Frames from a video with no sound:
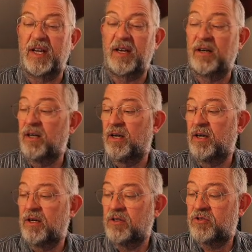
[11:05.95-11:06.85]
in
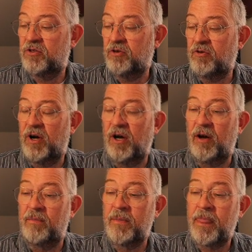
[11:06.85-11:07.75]
to
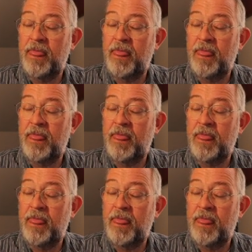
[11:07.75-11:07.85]
um,